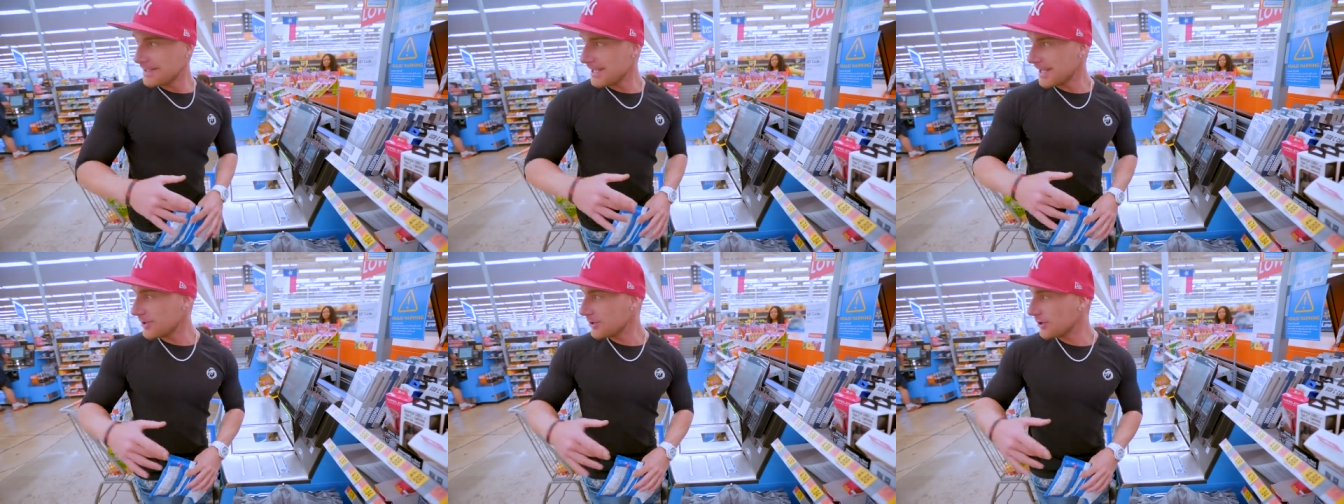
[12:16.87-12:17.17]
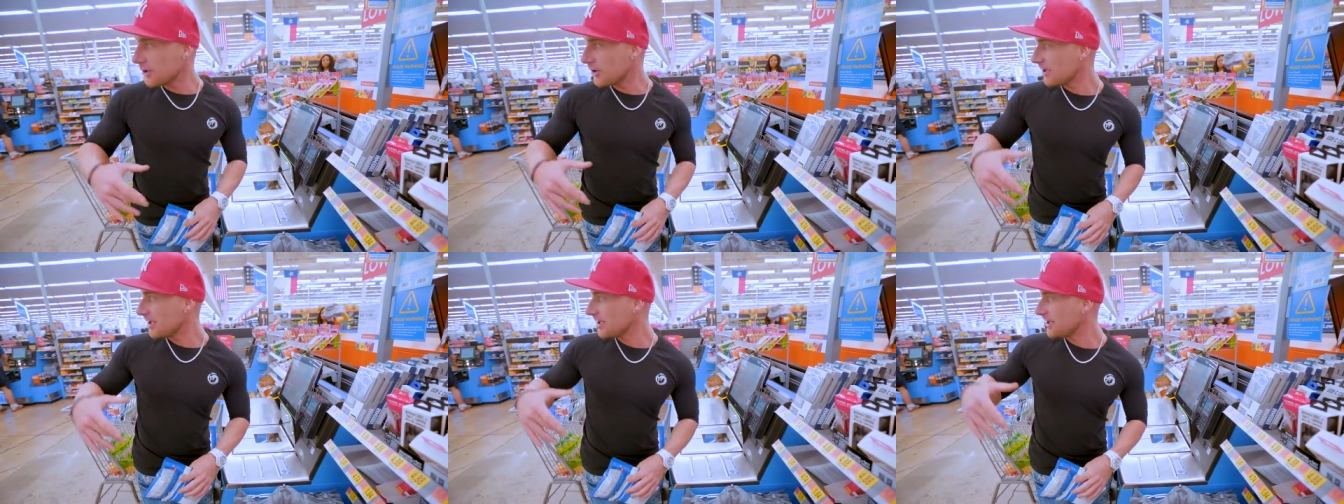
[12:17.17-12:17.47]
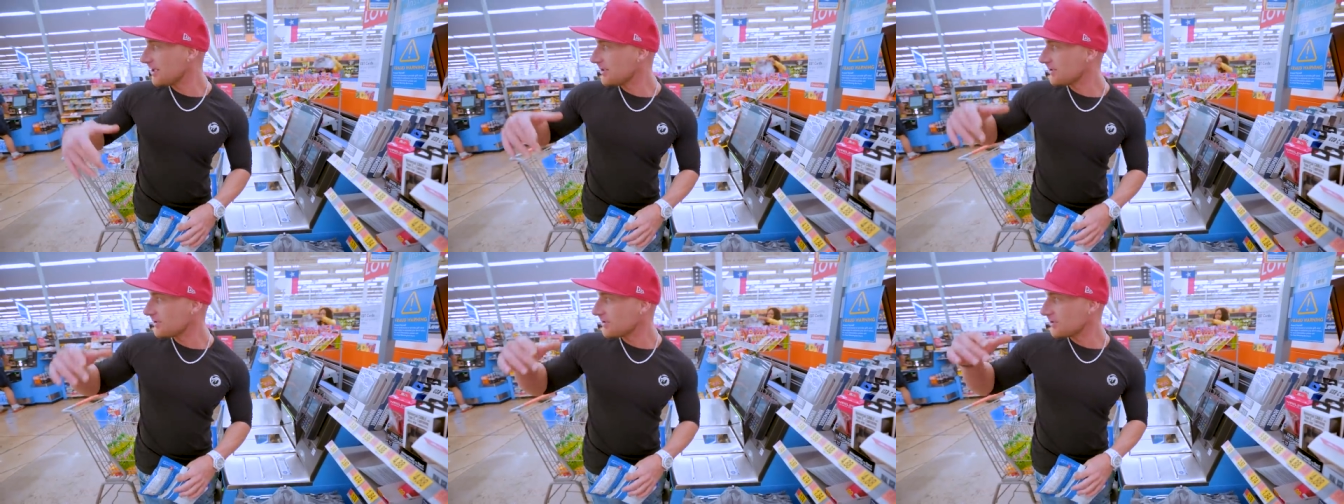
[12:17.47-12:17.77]
and there
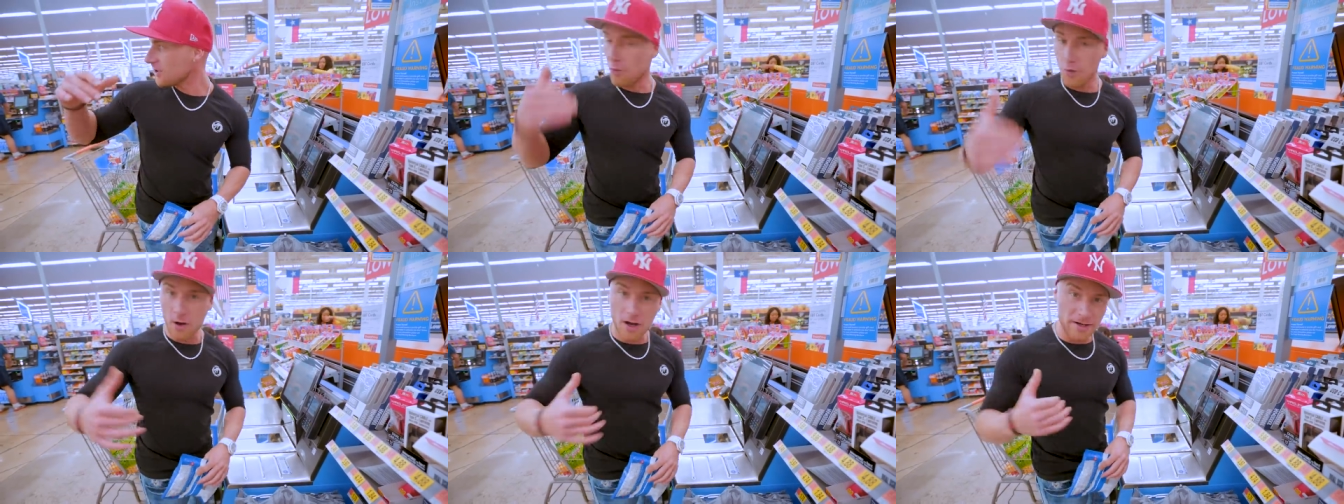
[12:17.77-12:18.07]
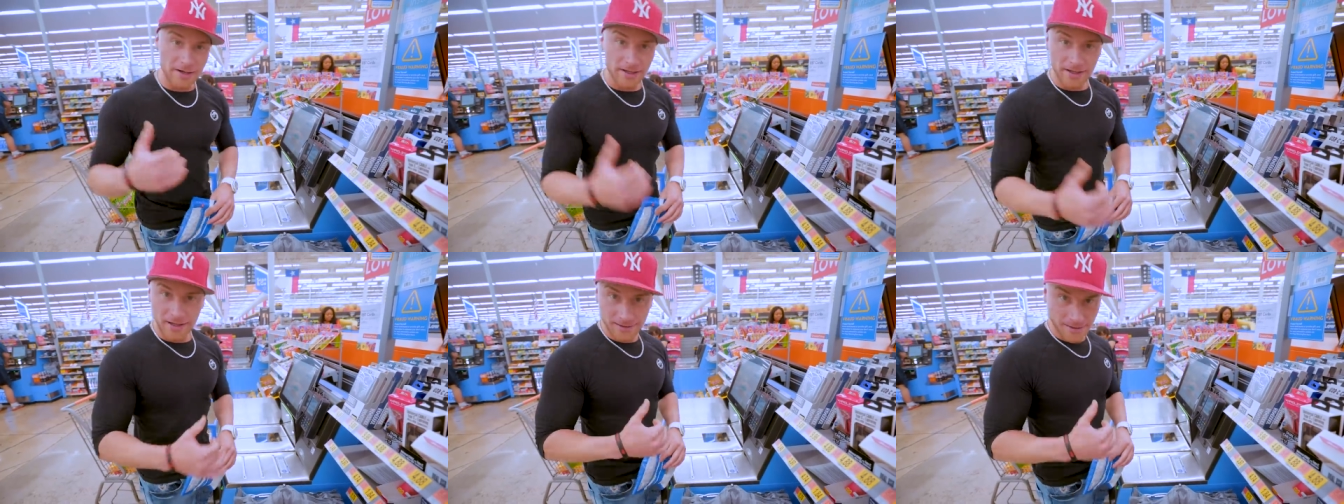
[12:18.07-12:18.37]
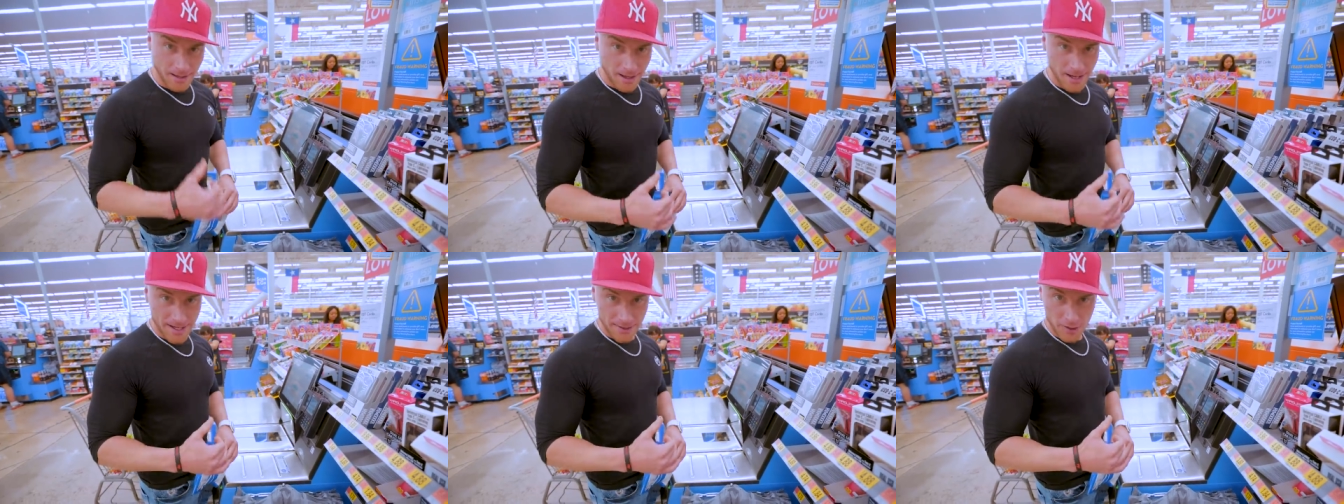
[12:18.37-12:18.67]
is one
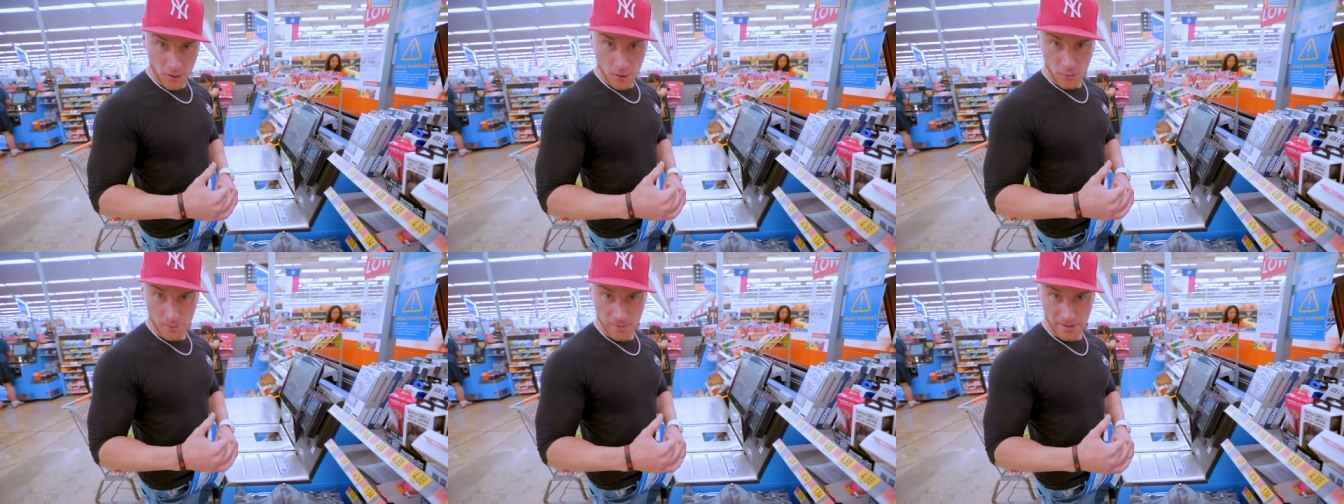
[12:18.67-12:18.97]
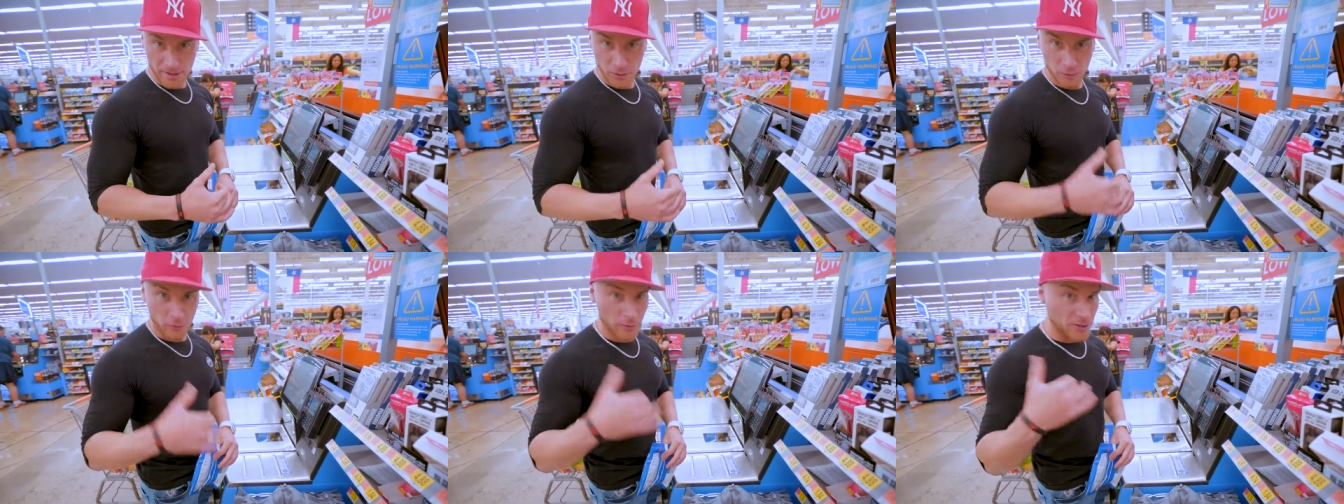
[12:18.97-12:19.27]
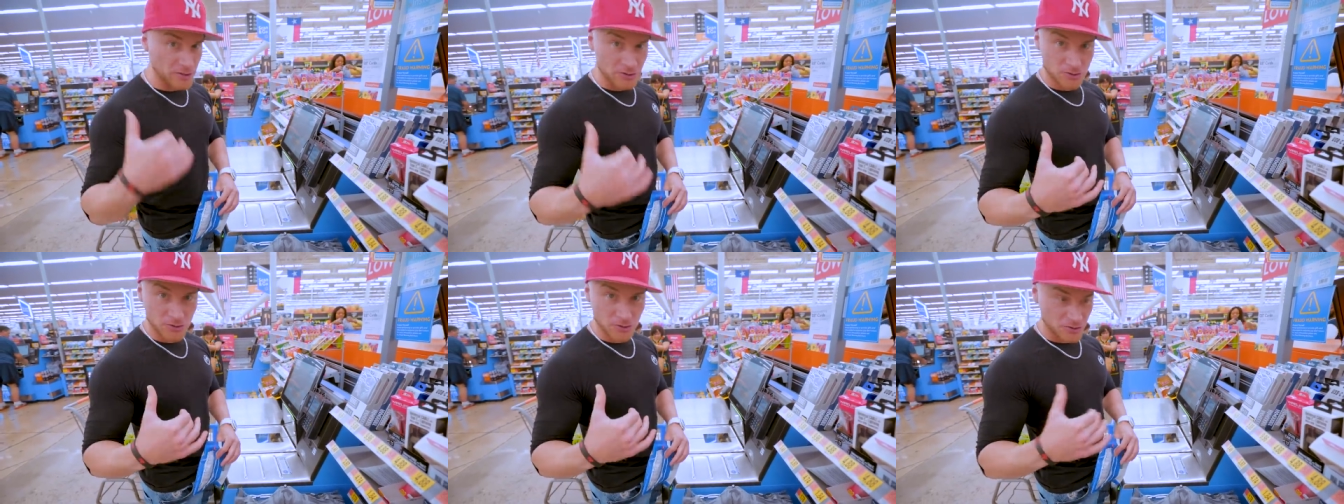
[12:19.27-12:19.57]
line open,
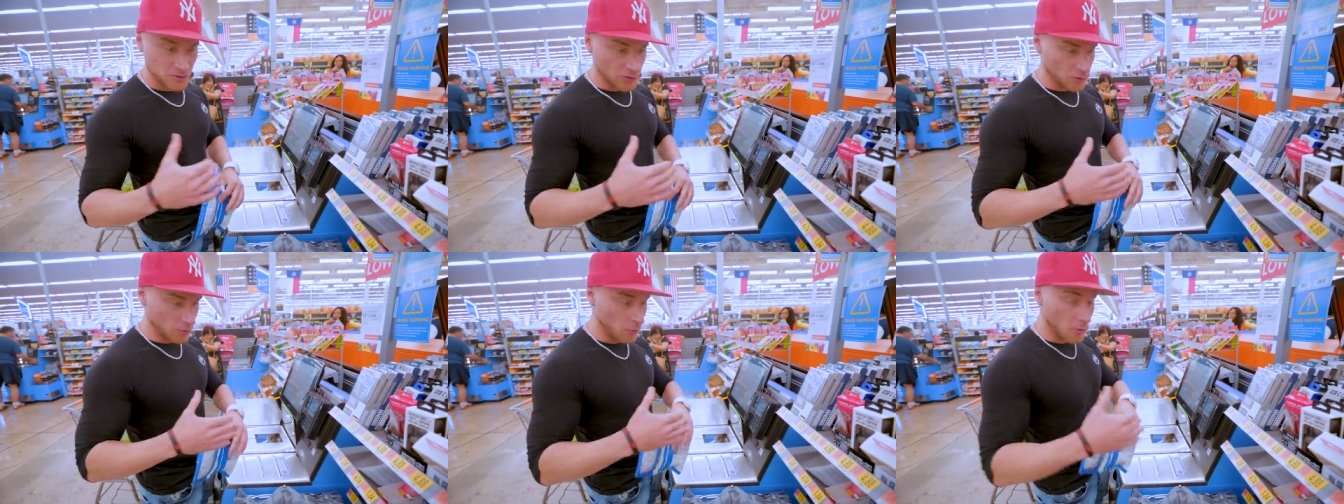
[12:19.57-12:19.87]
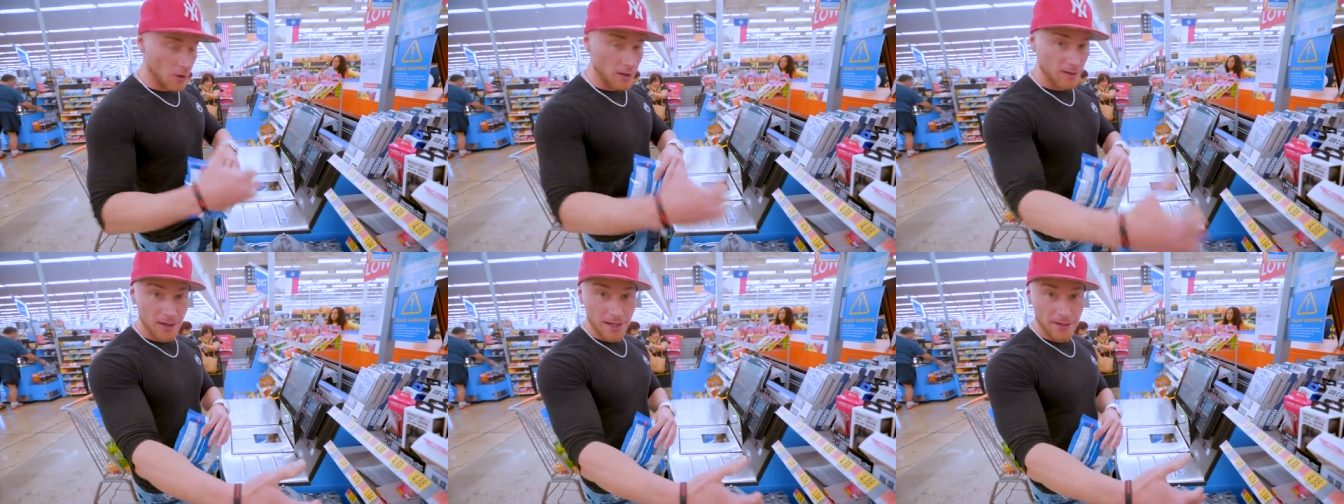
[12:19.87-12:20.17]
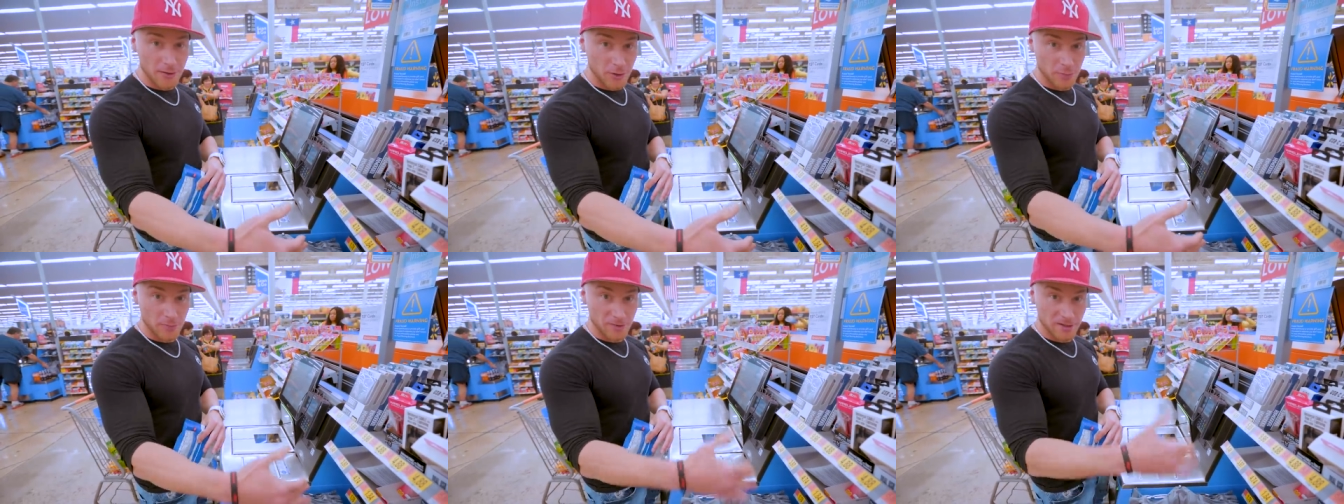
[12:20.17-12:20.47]
register two, one
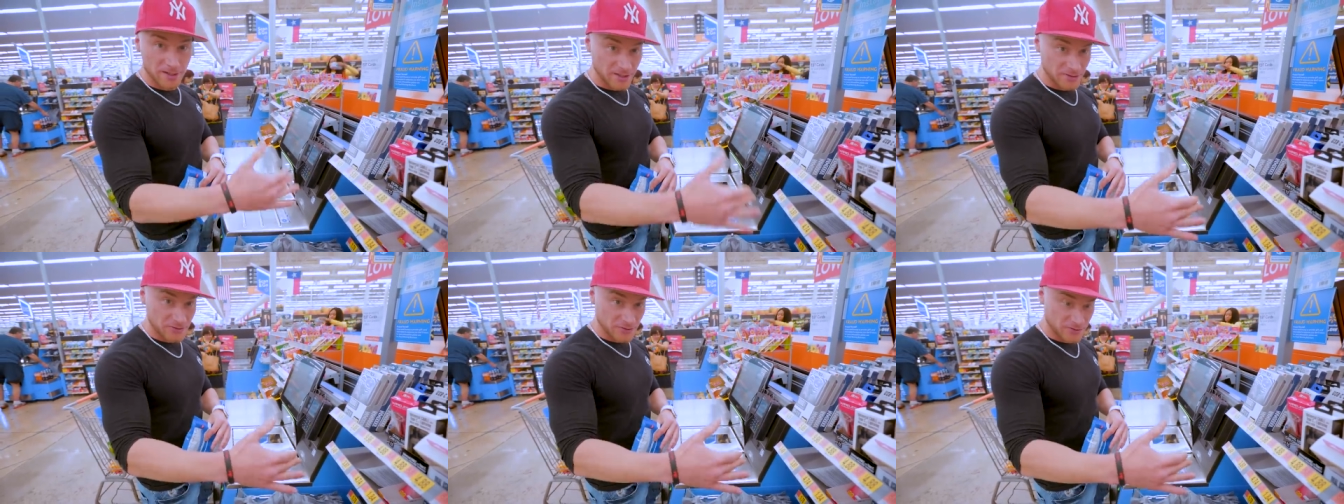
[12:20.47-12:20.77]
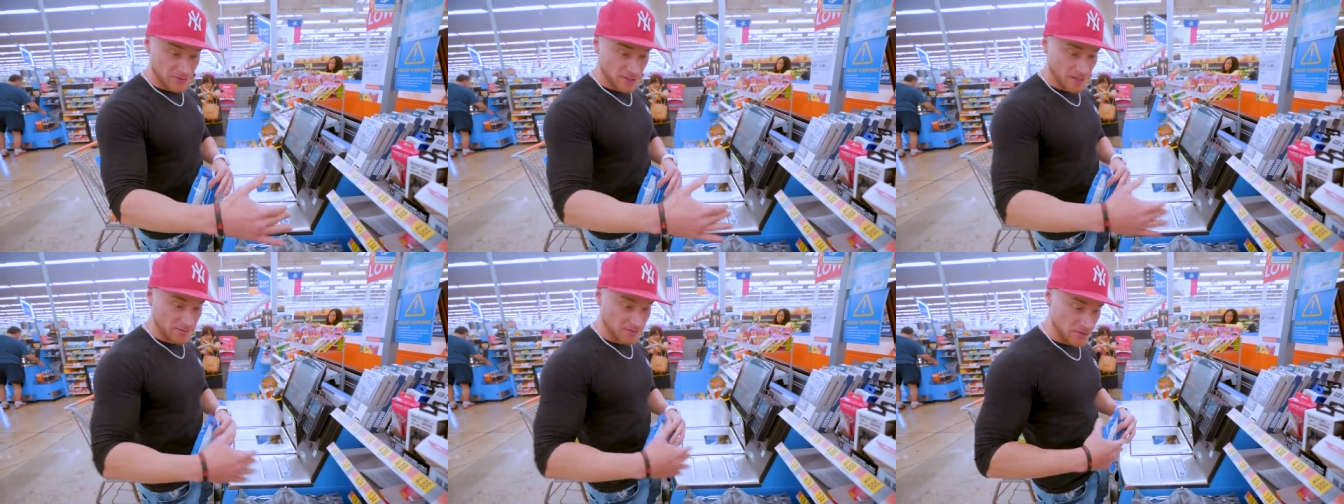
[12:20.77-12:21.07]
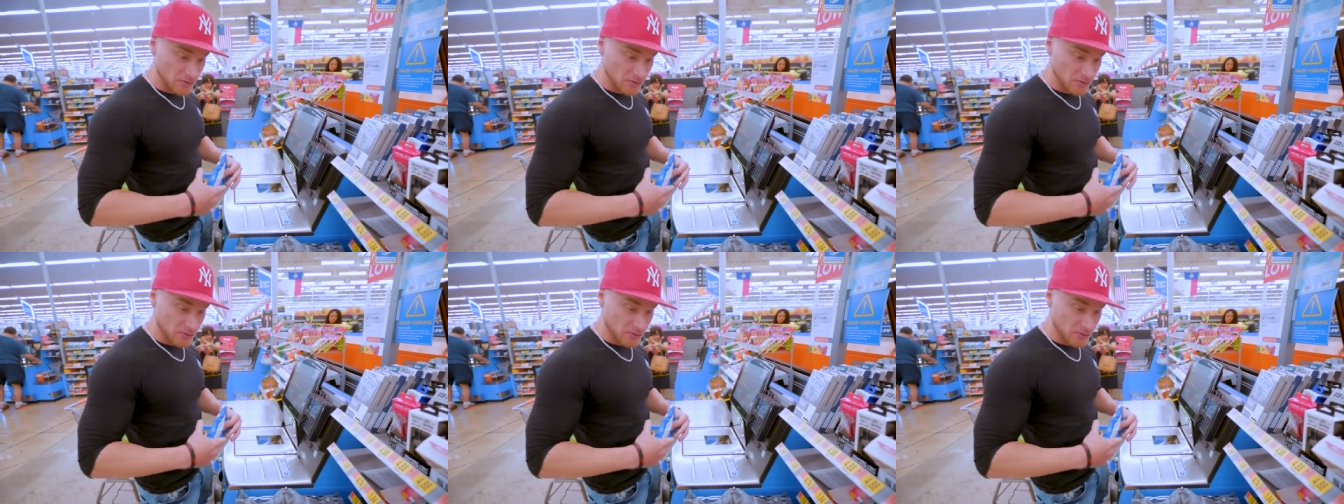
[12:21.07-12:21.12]
line open to get your stuff.